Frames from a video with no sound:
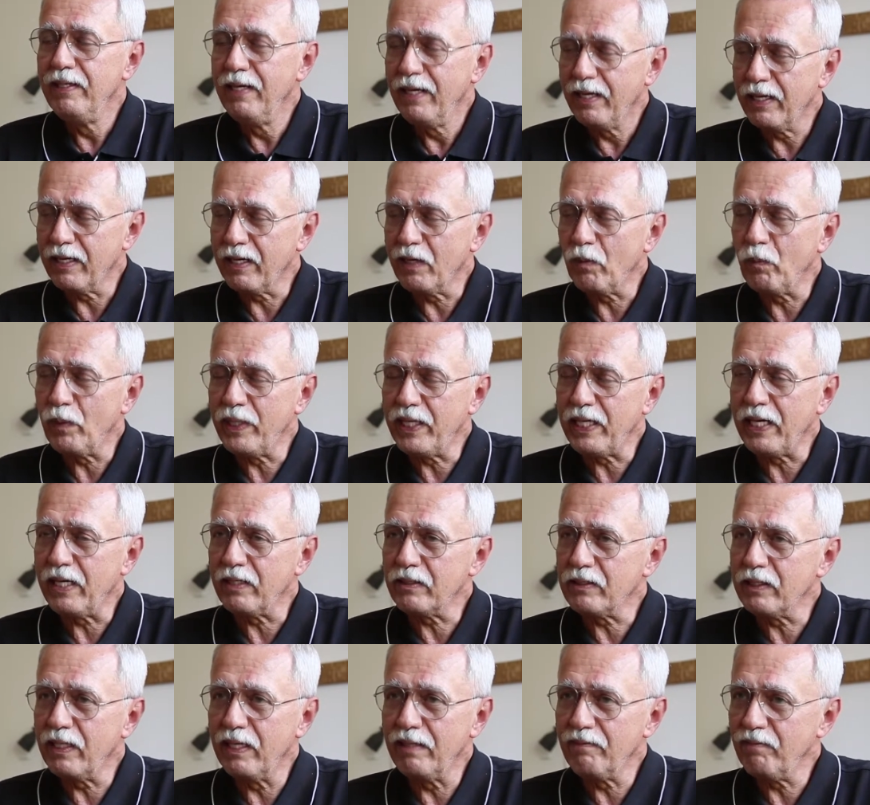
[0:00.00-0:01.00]
And I went
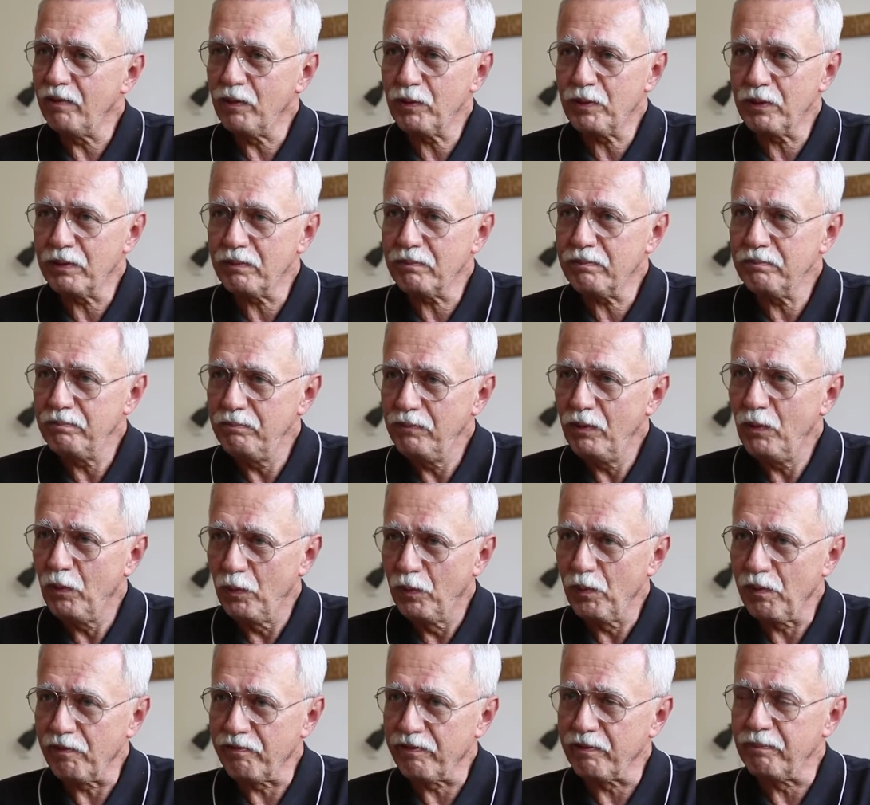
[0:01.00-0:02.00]
out to have a look at
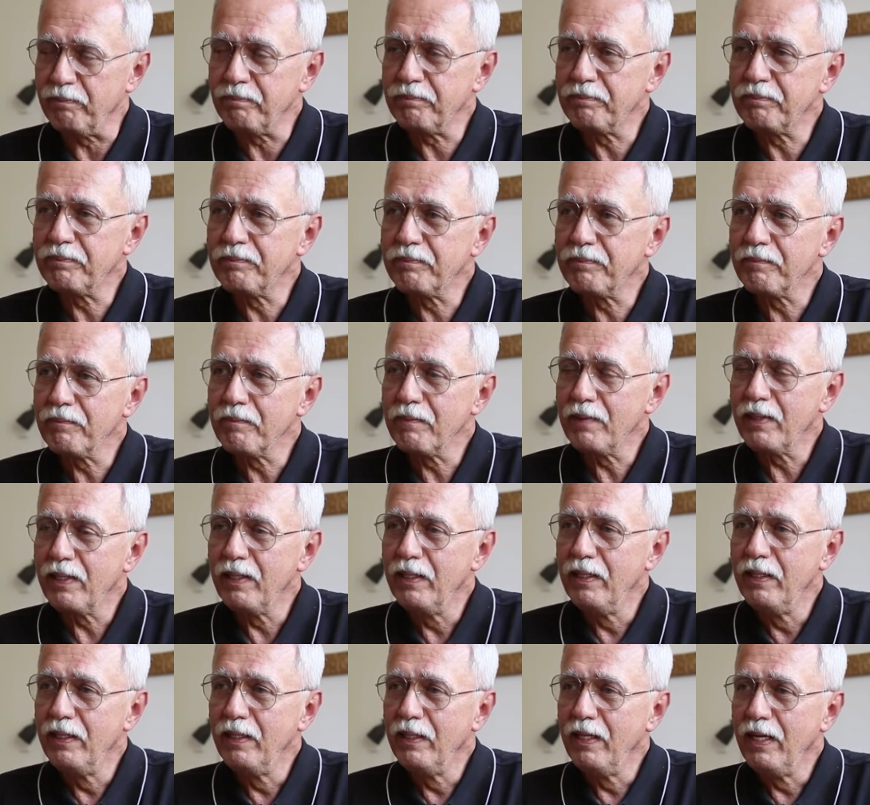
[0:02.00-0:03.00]
all of them.
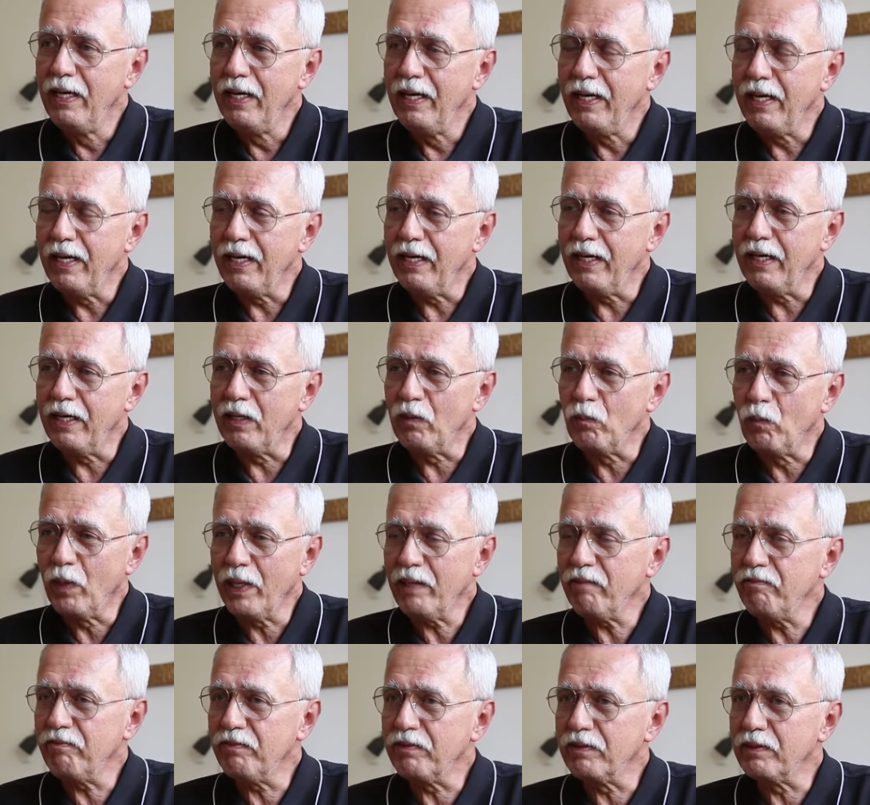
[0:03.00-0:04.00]
And one
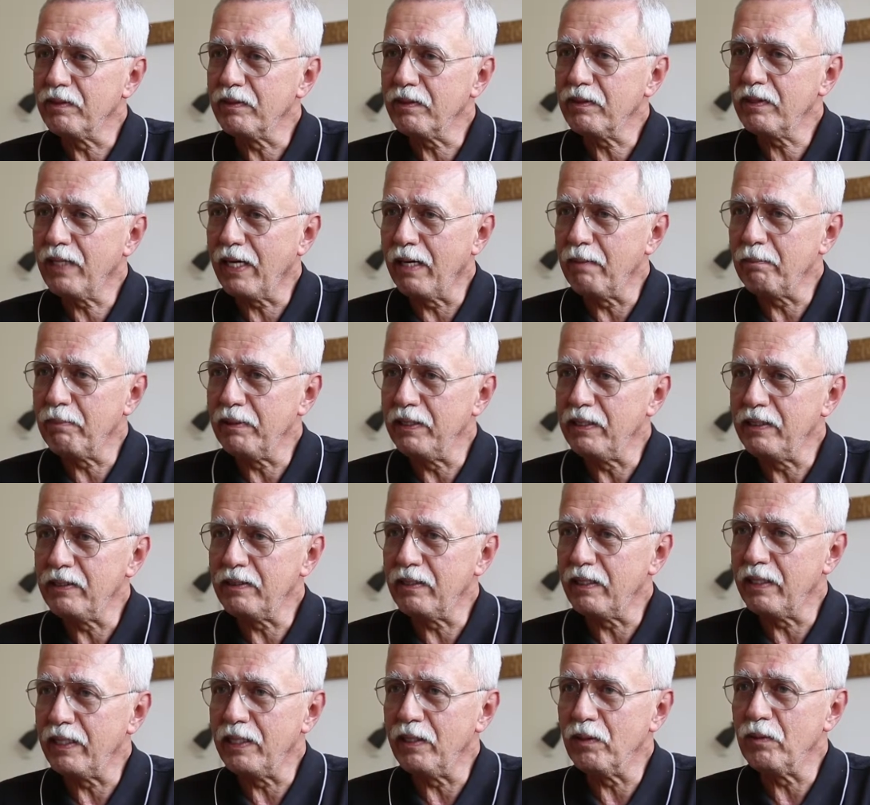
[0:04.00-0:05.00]
of the companies
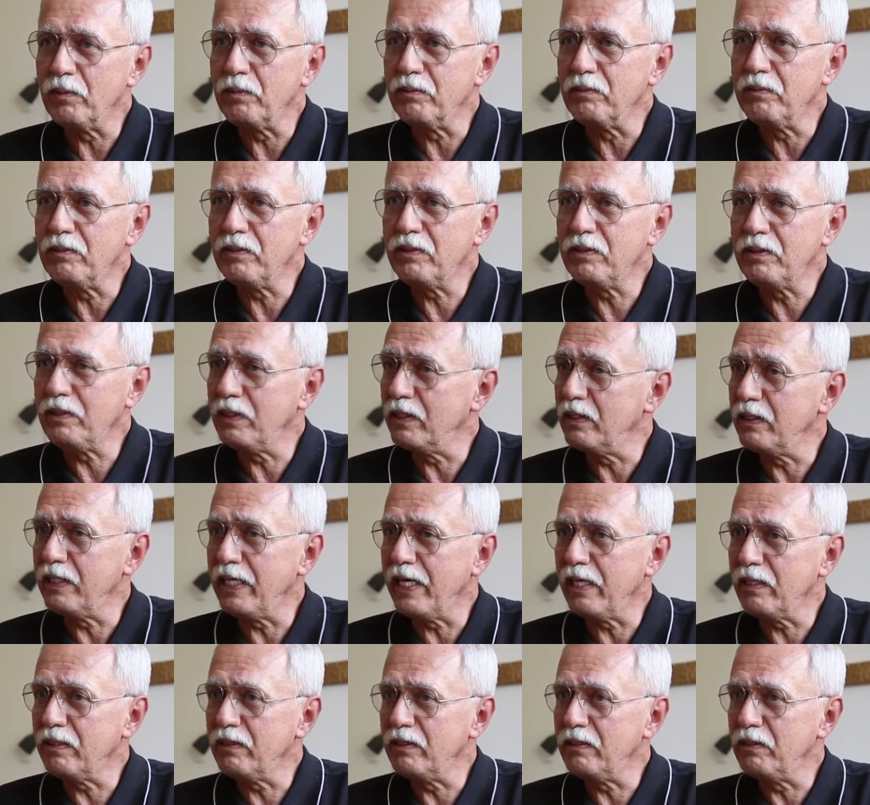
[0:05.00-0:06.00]
that he owns turned
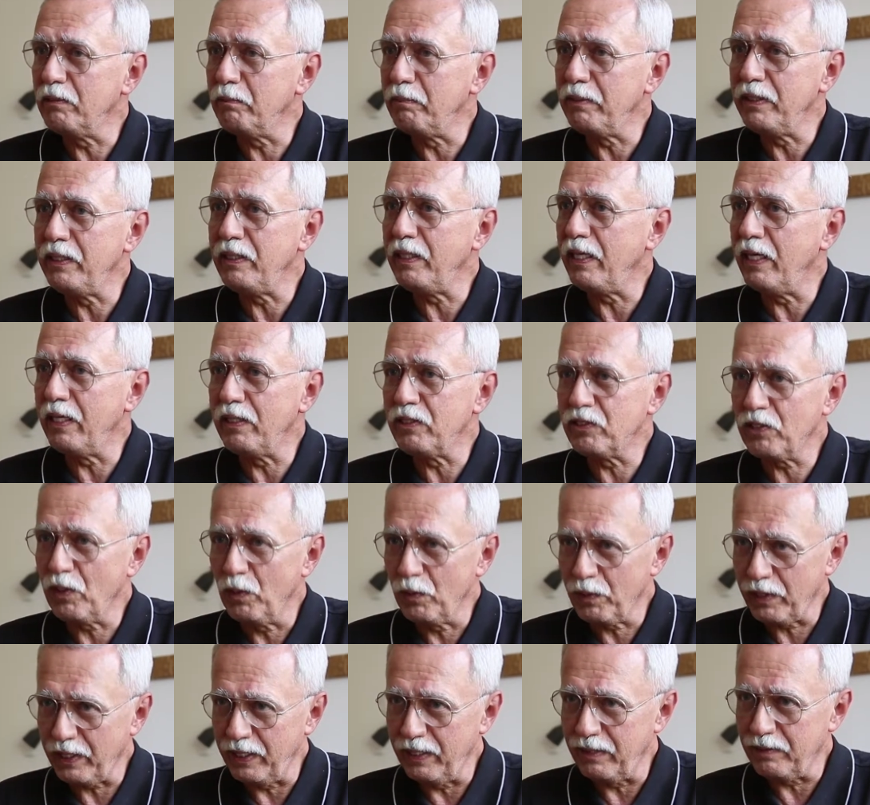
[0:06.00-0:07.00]
out to be a
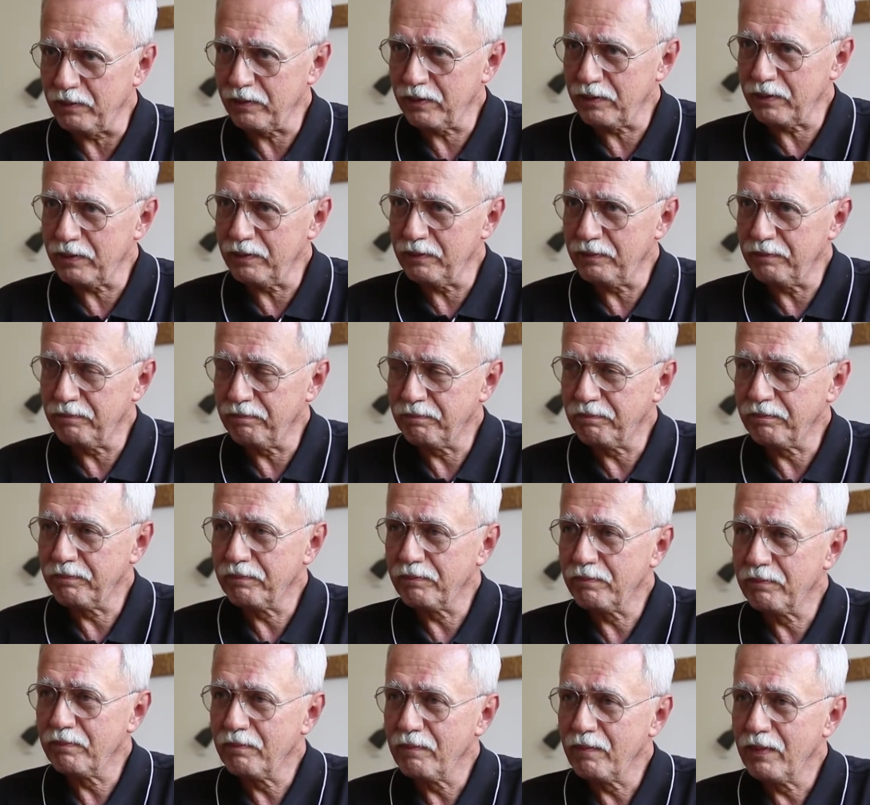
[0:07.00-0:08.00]
slaughterhouse.
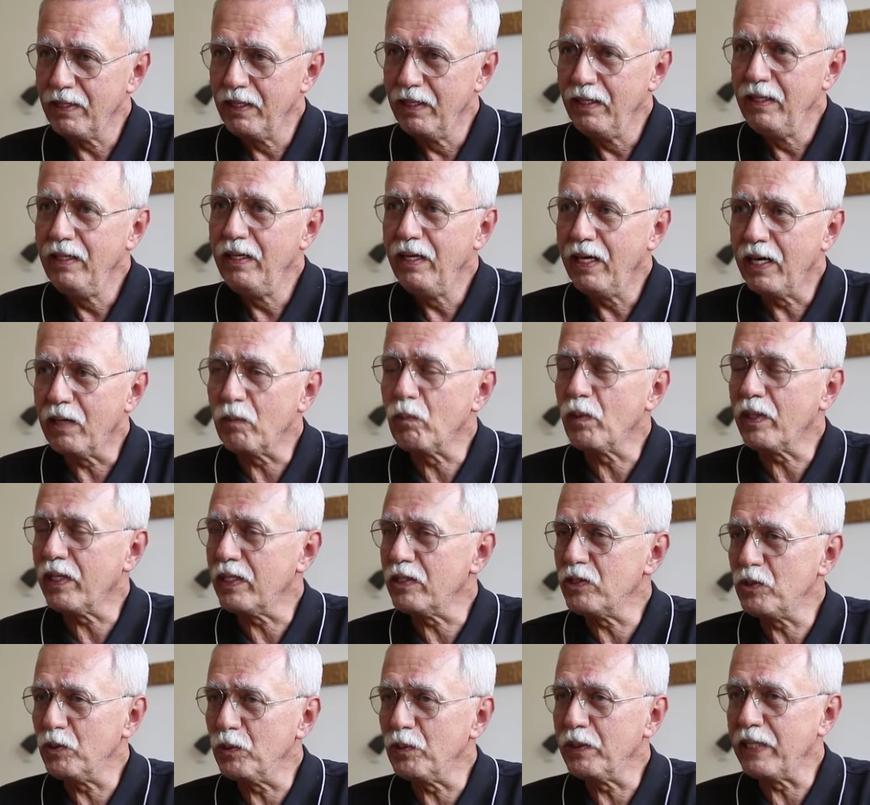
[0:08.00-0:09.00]
And what I
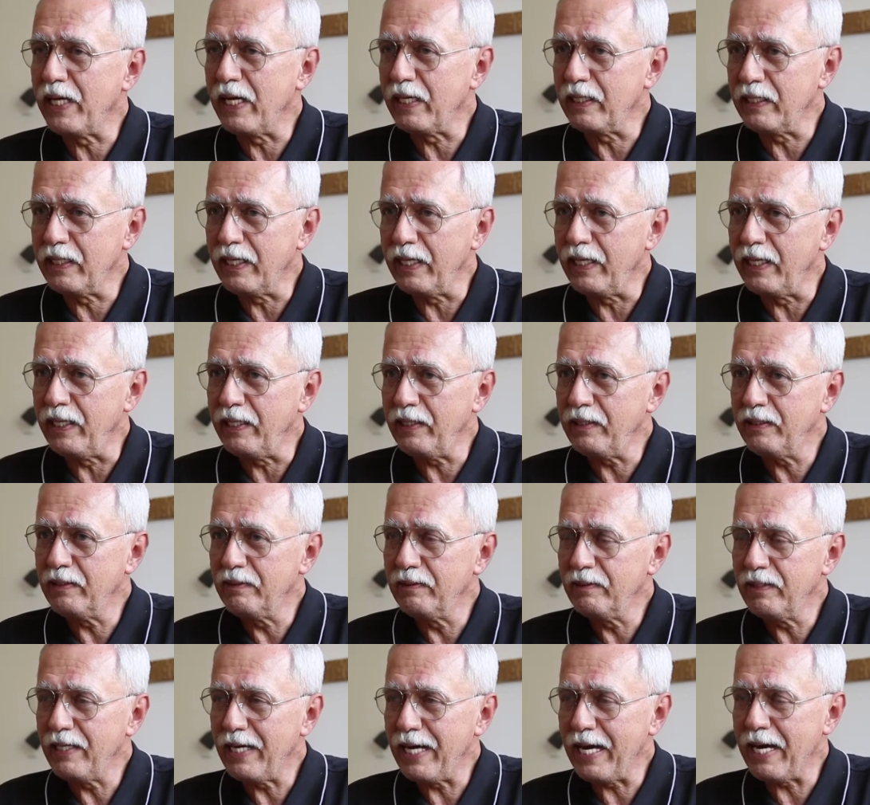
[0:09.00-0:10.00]
saw that day
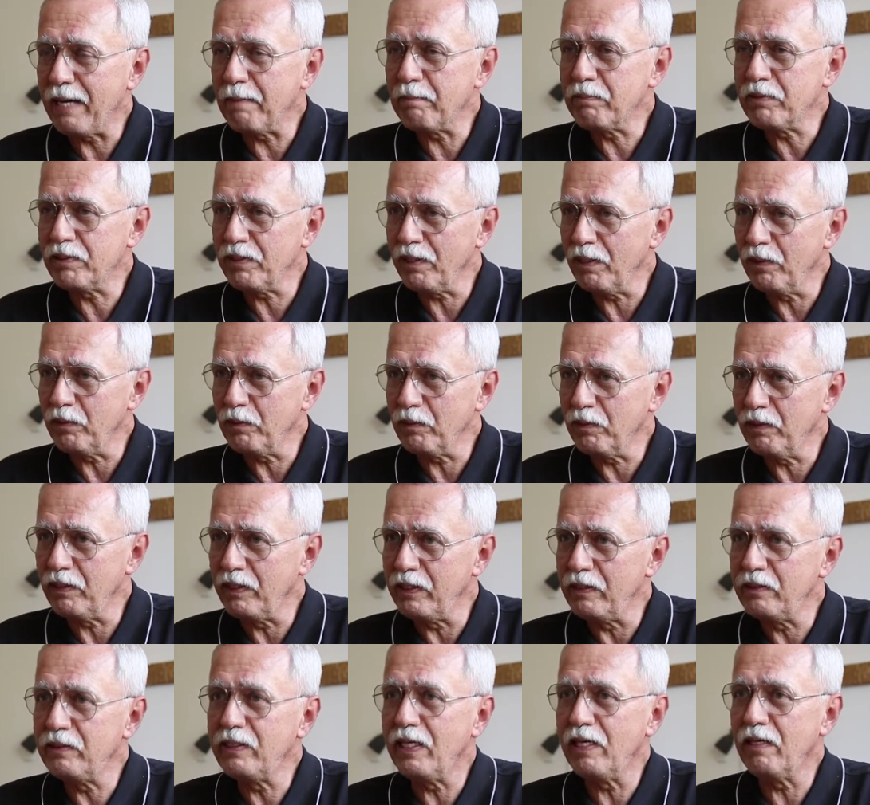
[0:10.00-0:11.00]

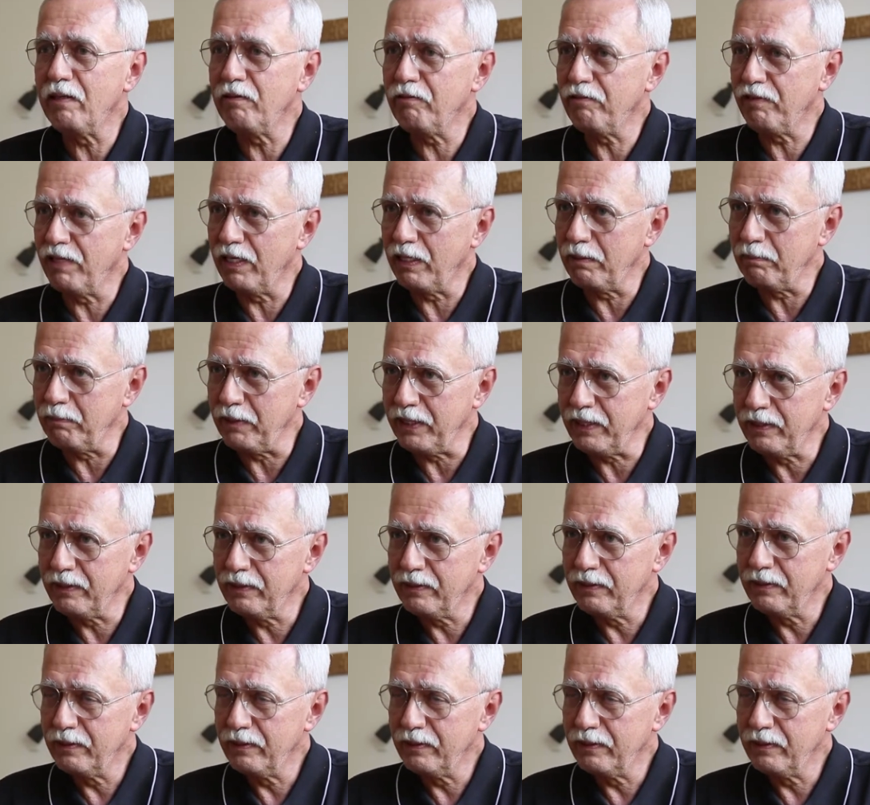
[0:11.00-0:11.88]
absolutely terrified me,